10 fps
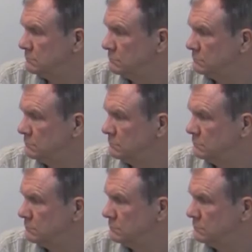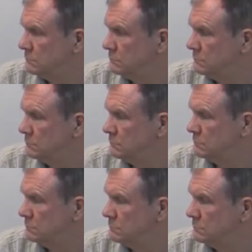
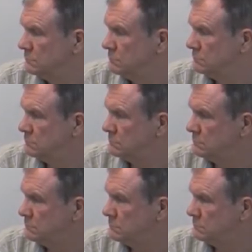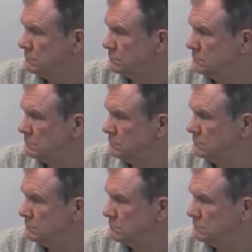
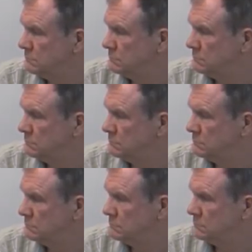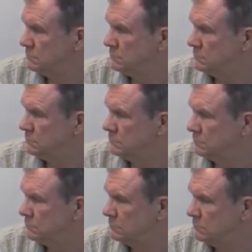
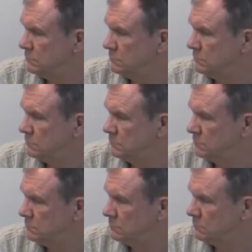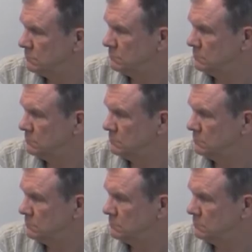No words are spoken by the person on screen.